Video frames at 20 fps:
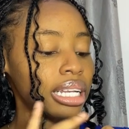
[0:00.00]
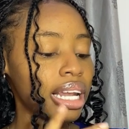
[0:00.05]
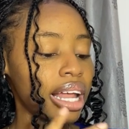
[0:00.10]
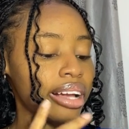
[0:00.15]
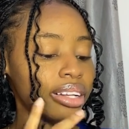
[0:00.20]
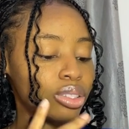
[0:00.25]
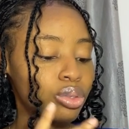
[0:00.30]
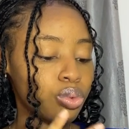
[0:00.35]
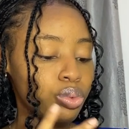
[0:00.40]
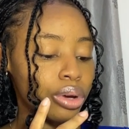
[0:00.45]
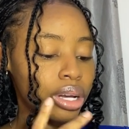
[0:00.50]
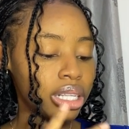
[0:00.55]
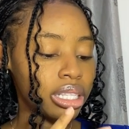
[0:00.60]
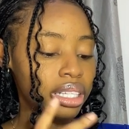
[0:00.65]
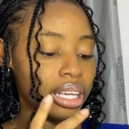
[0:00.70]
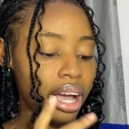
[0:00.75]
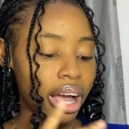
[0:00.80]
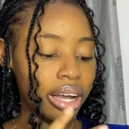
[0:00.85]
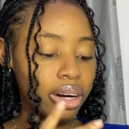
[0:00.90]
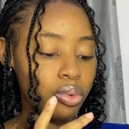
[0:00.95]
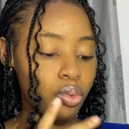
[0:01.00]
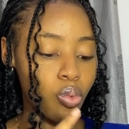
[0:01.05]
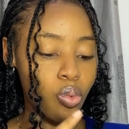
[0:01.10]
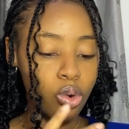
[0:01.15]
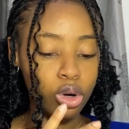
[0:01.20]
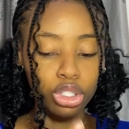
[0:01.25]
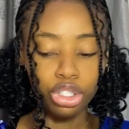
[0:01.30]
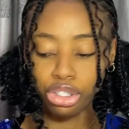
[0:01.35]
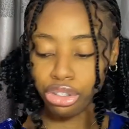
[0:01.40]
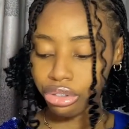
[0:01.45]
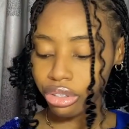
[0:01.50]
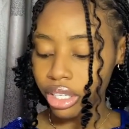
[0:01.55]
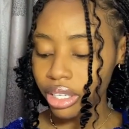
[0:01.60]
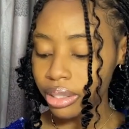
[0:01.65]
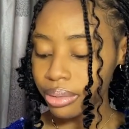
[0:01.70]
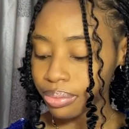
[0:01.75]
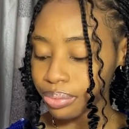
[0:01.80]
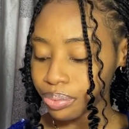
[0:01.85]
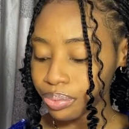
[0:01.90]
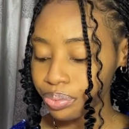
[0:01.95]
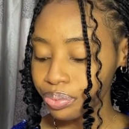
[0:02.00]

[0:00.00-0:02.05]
lightweight and watery.